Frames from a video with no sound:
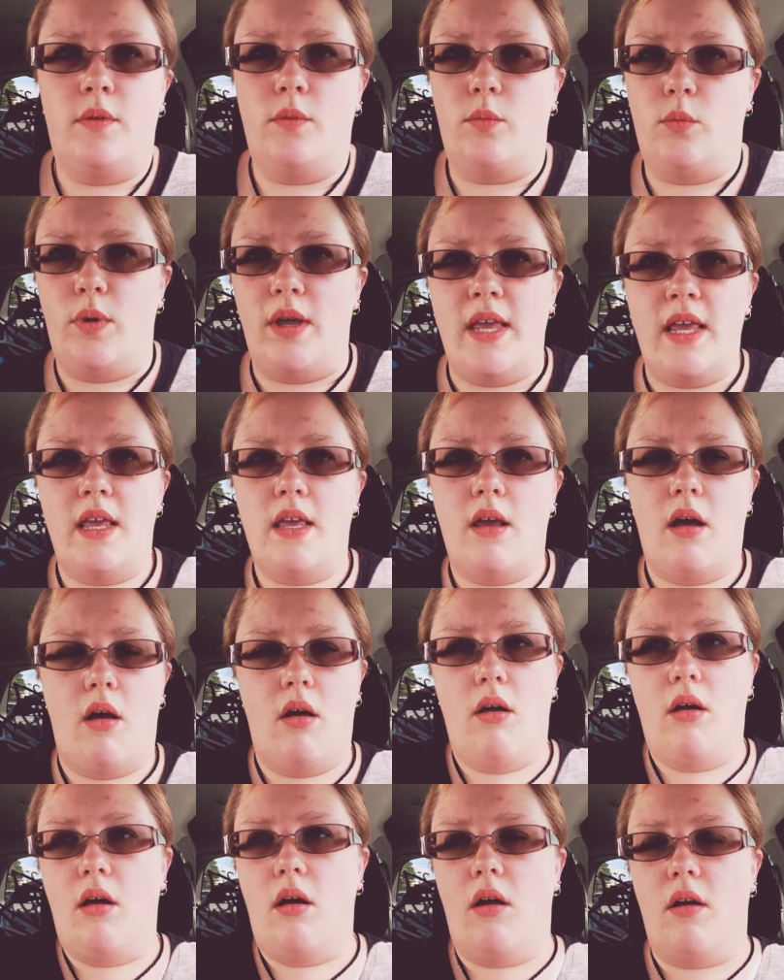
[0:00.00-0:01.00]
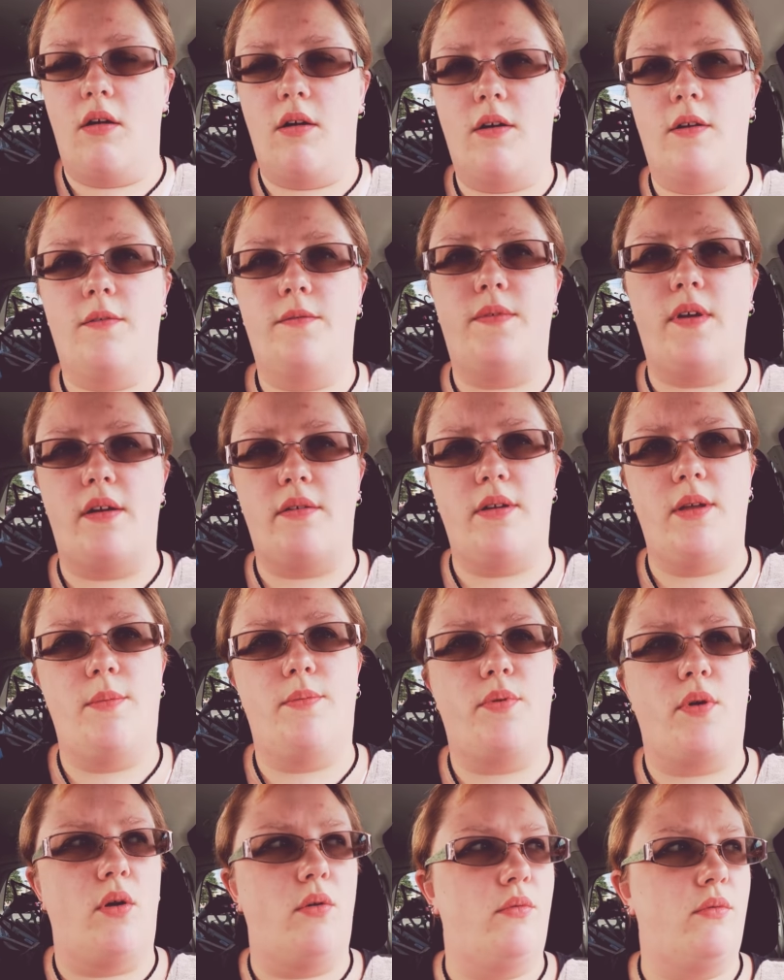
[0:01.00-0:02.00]
We are very
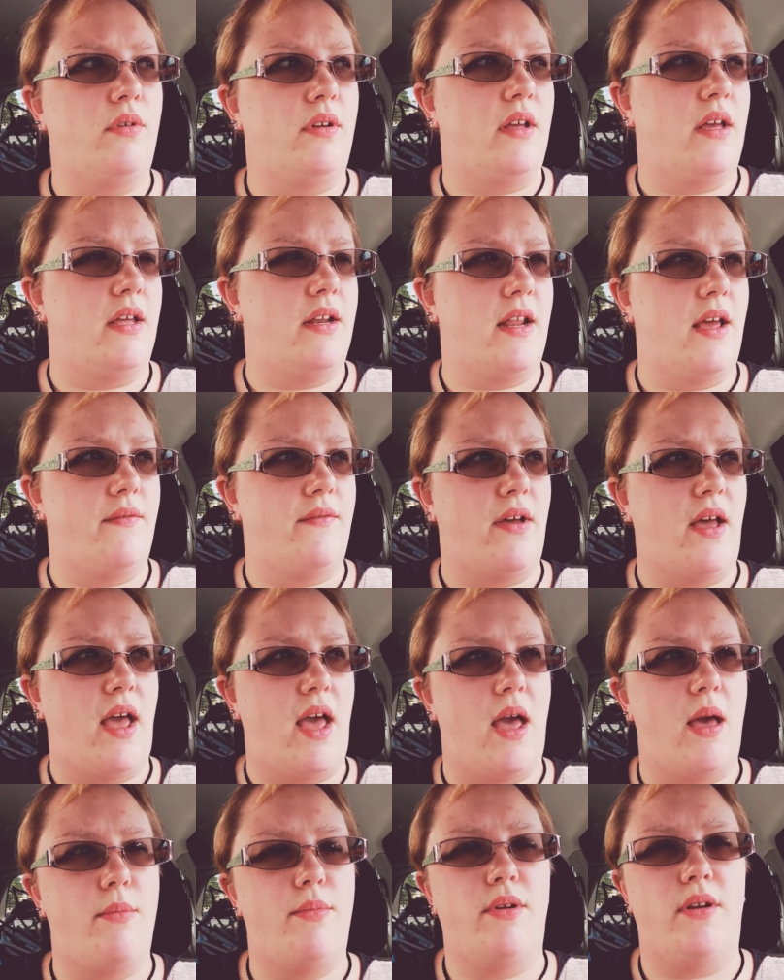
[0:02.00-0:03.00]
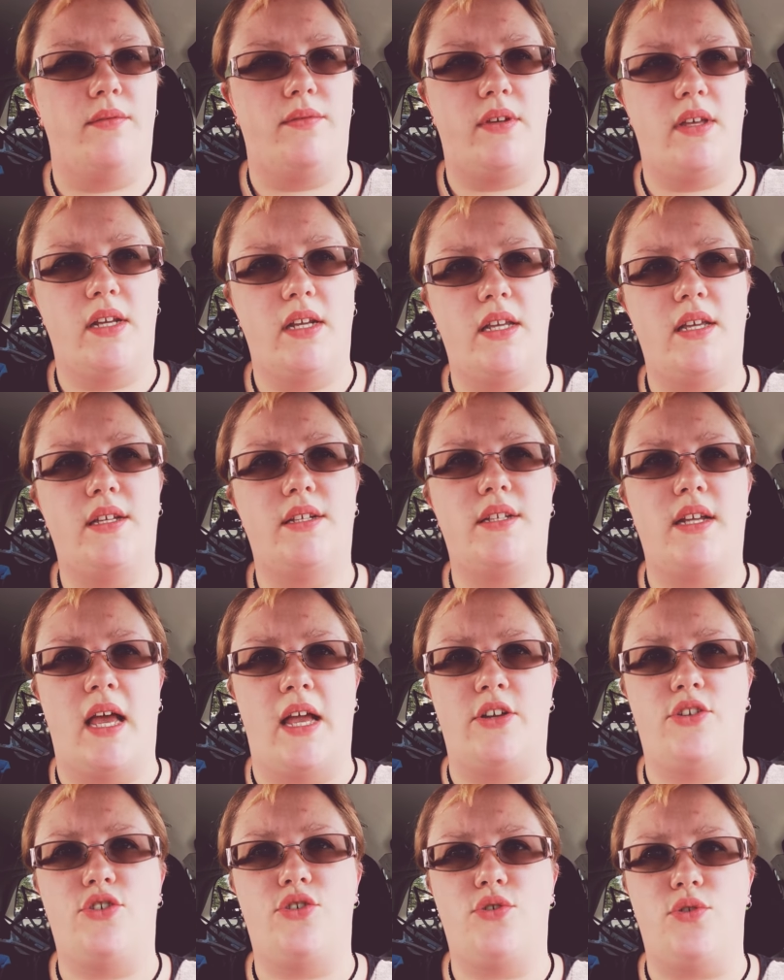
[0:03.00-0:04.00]
prone and have a habit of getting
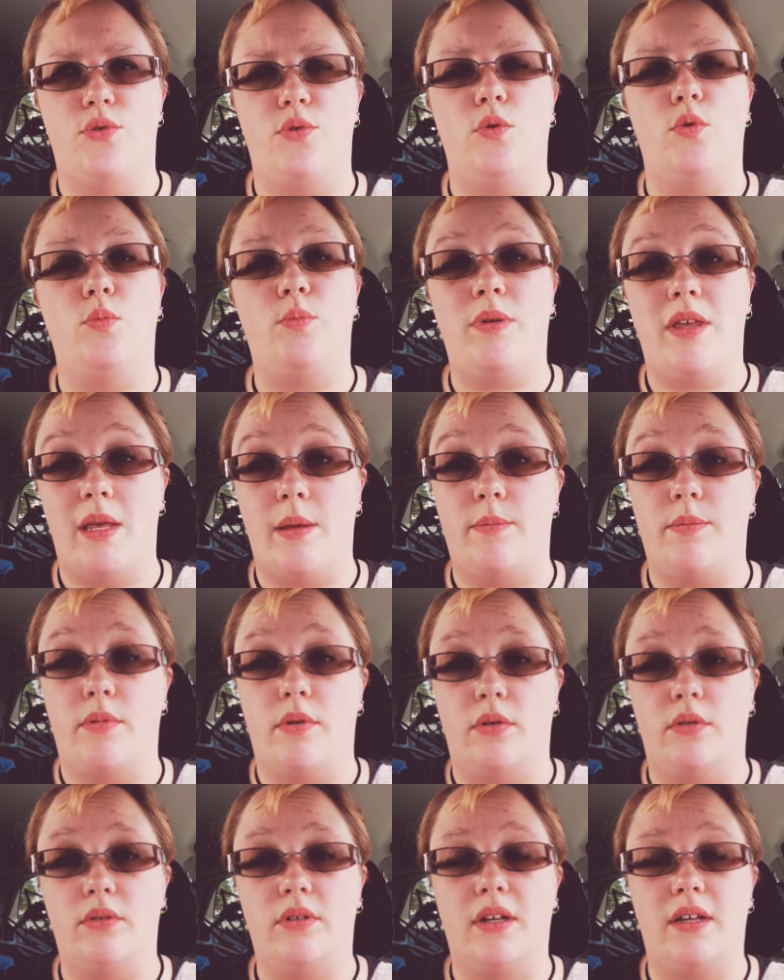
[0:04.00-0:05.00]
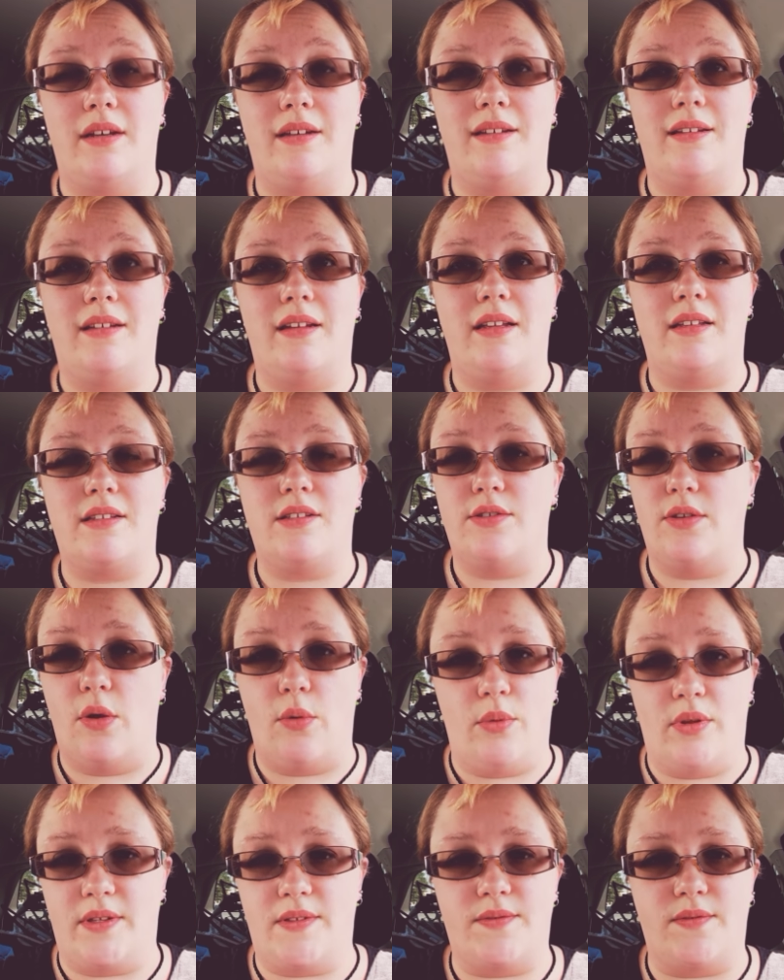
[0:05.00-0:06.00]
attached to people, and it's no
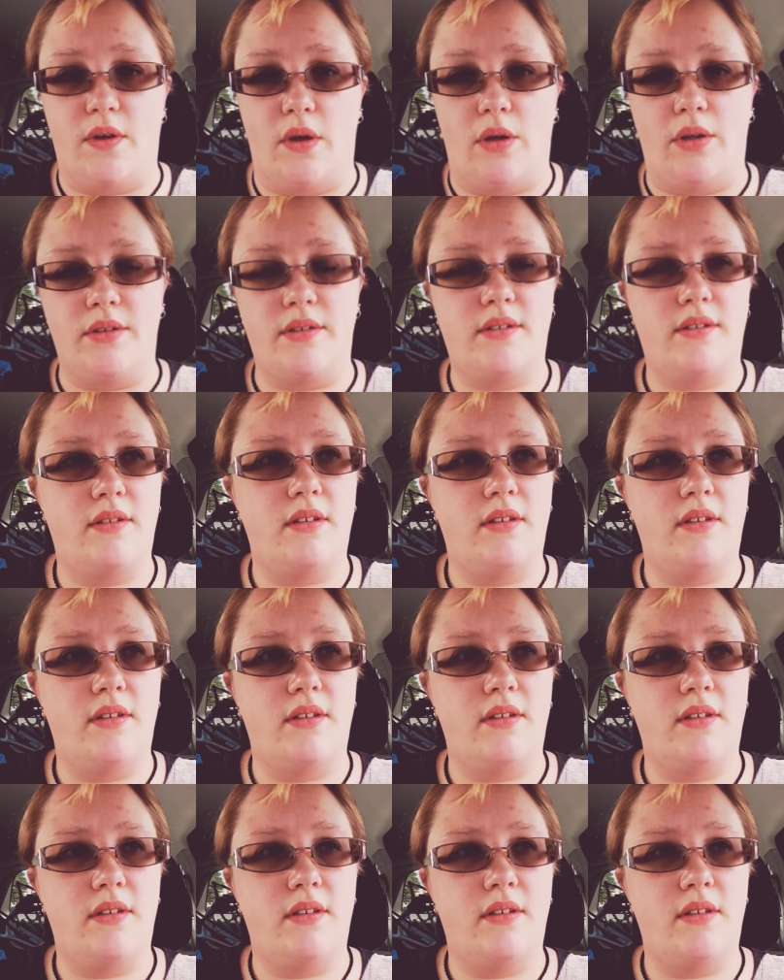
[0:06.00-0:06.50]
one's fault.